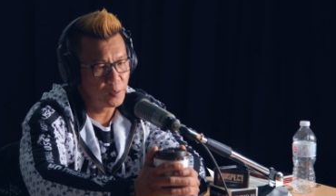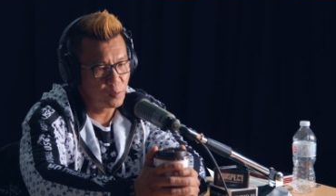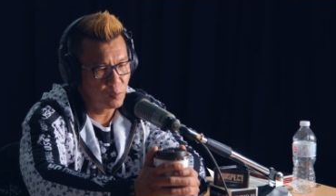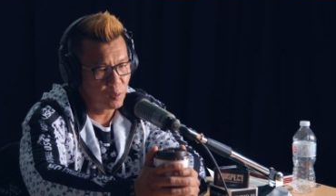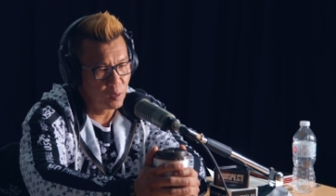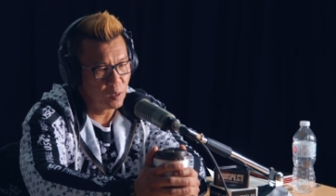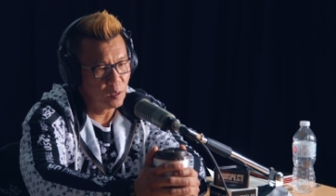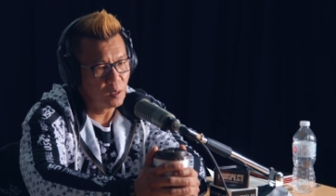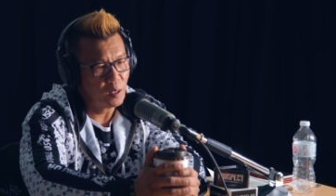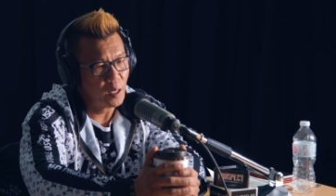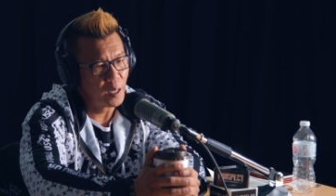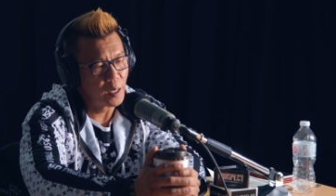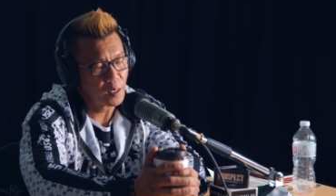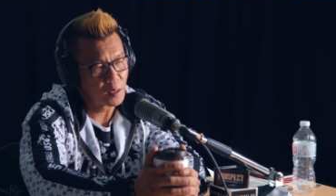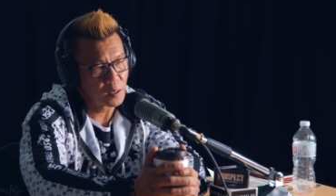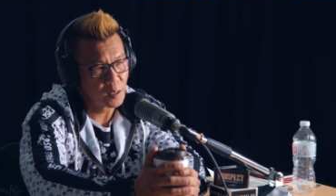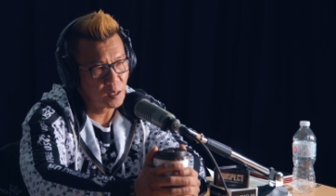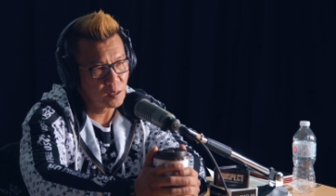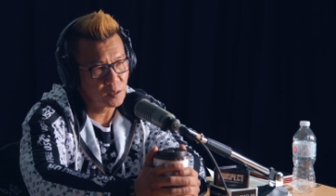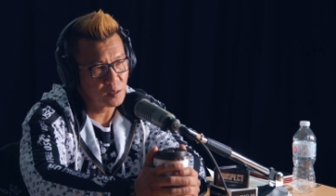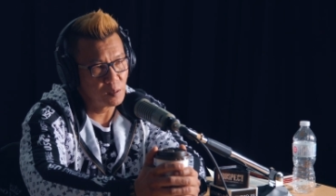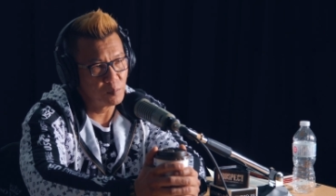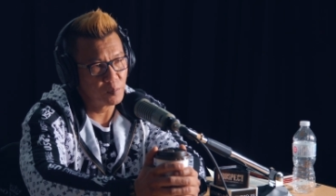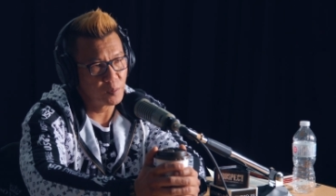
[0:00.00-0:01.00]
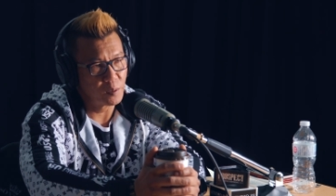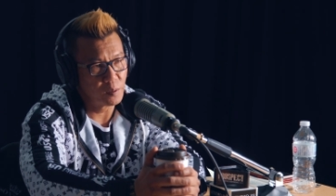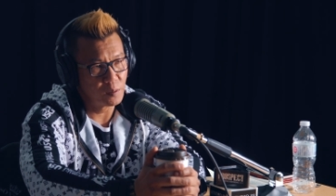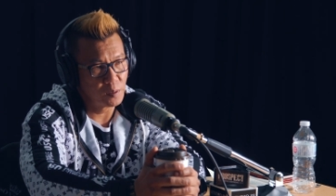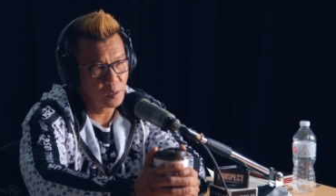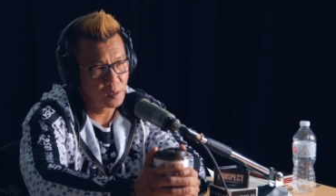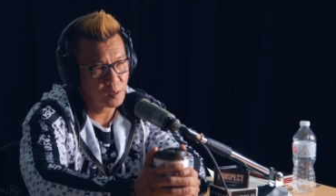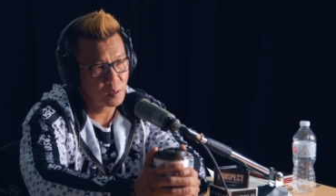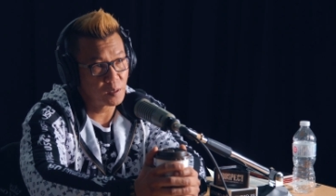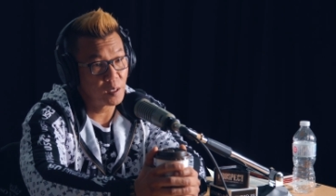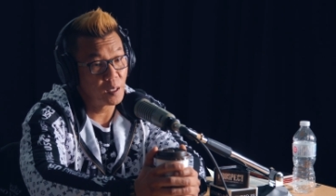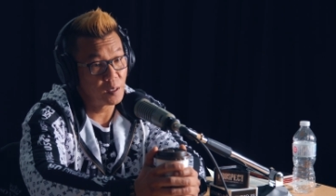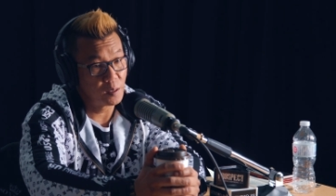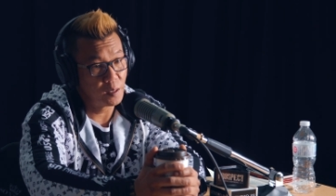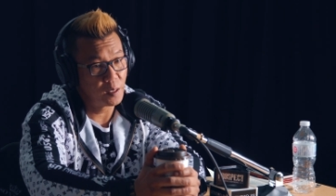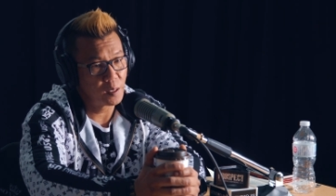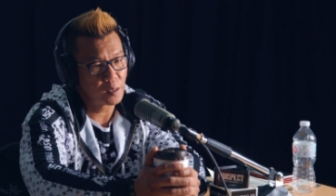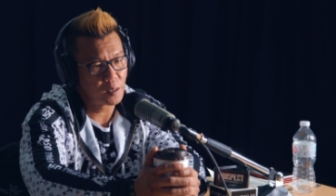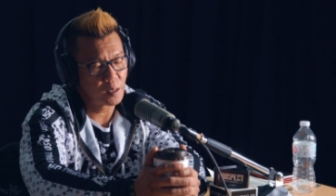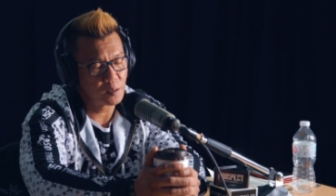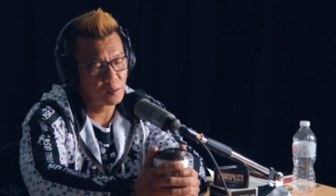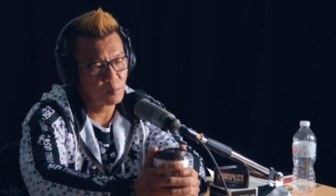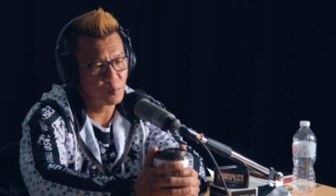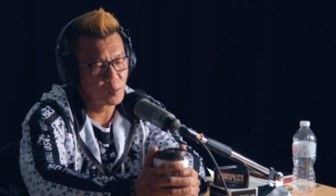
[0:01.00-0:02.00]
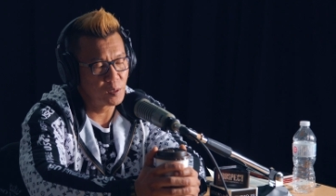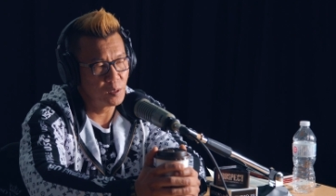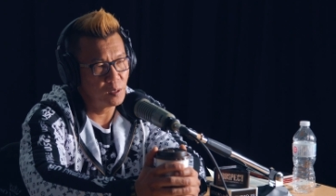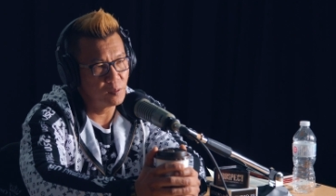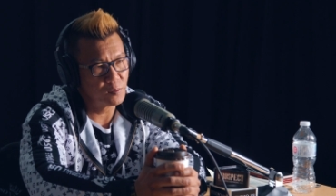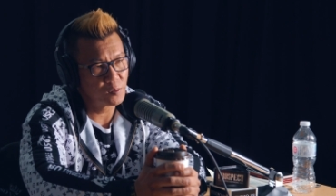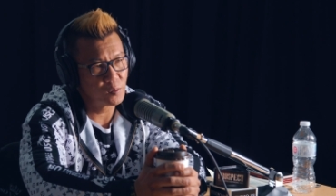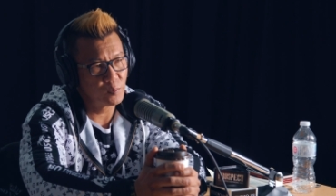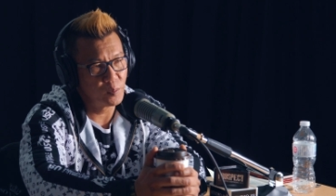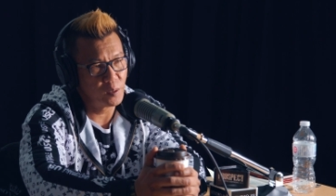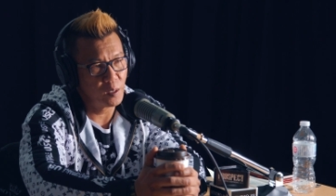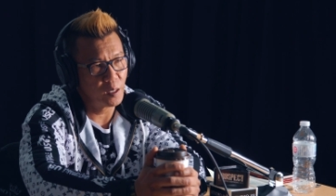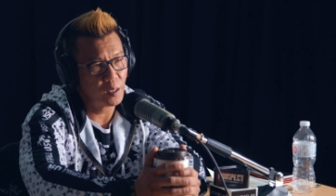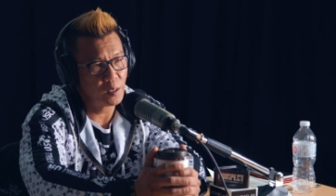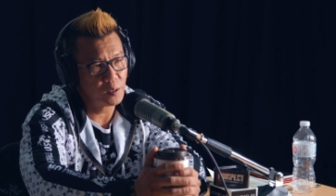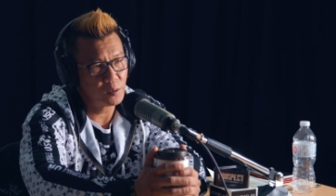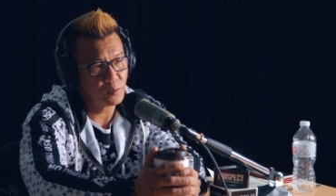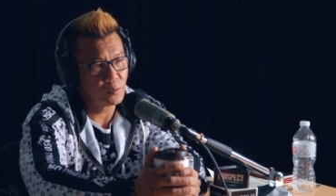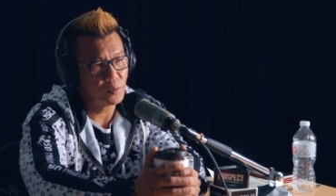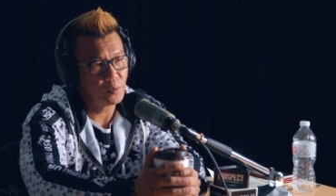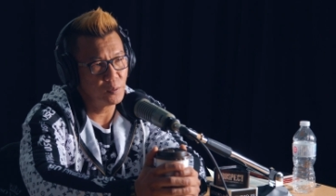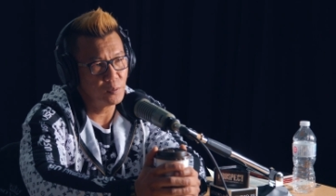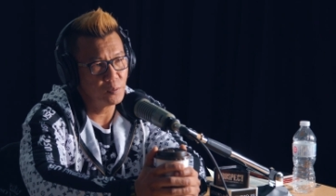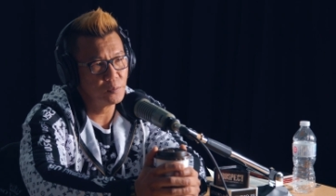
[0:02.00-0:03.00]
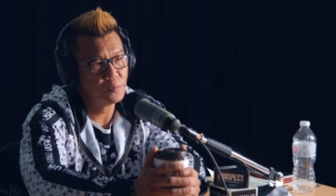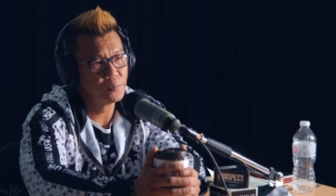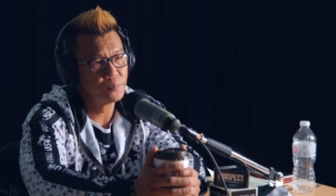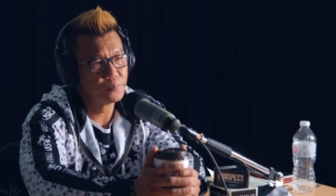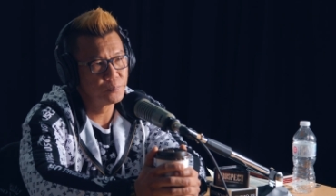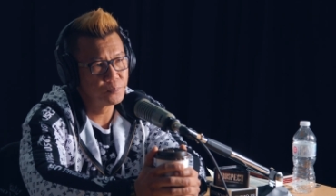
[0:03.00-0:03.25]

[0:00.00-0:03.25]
I do a lot of custom gloves. To be honest with you.